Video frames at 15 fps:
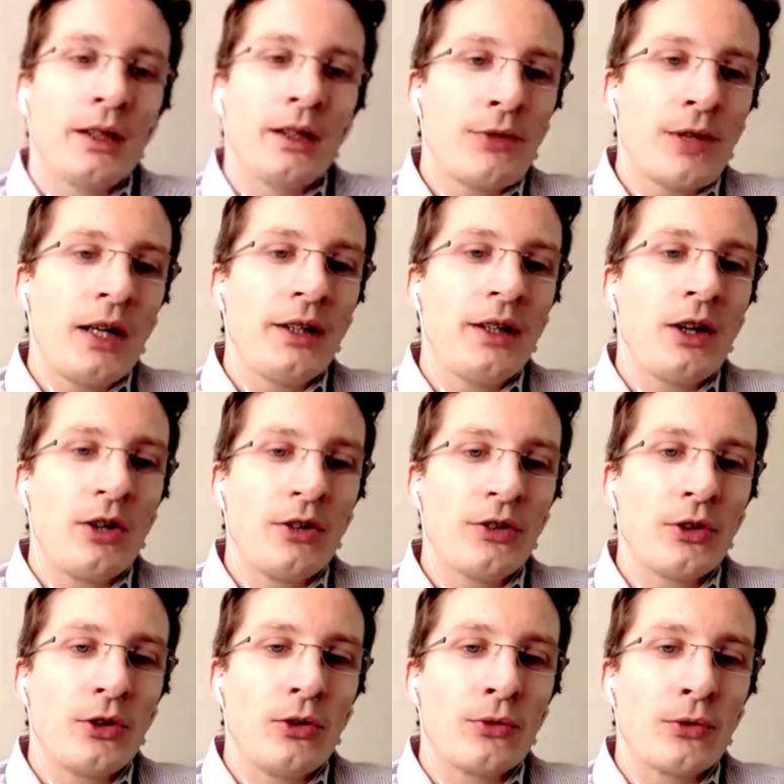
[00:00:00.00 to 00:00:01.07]
and finally,
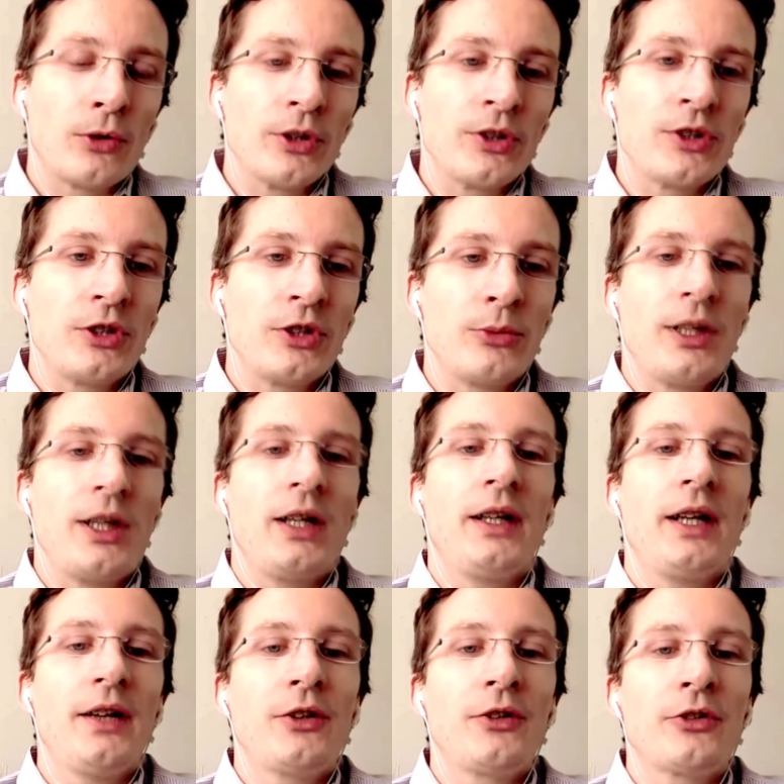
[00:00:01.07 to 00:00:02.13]
also, of course, since we can
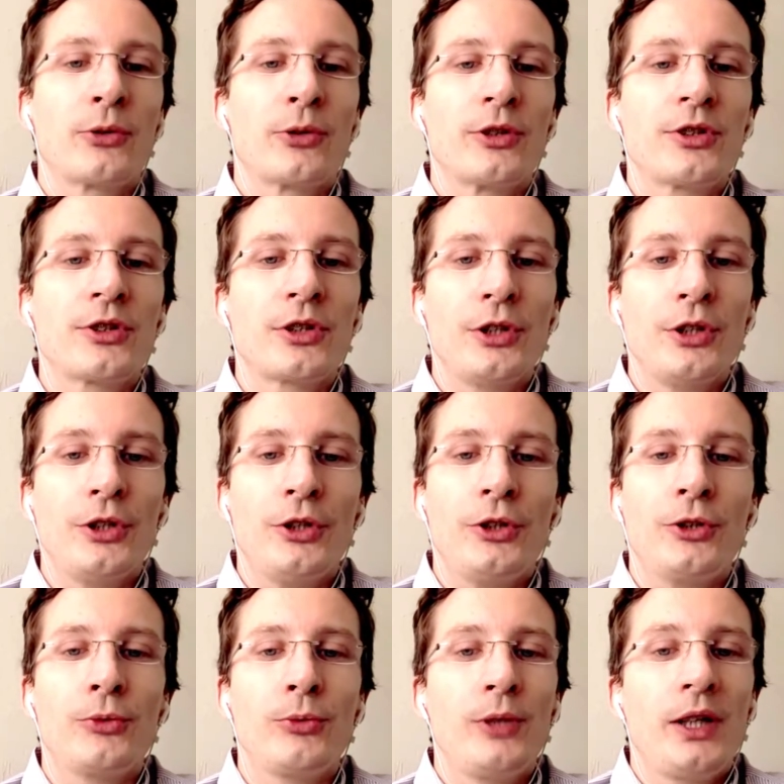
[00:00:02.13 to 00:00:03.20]
get the source
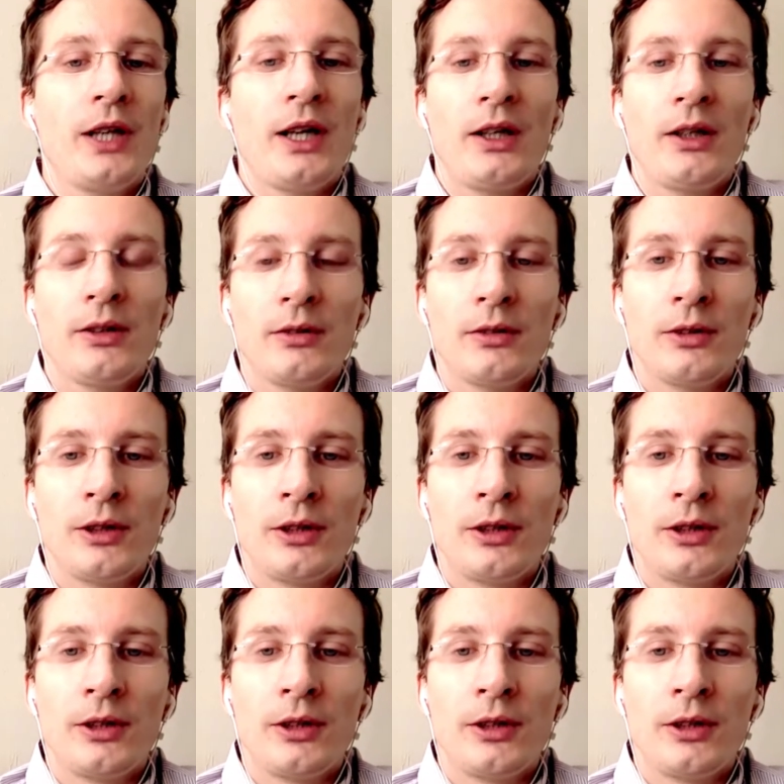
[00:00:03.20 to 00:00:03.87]
code, we can,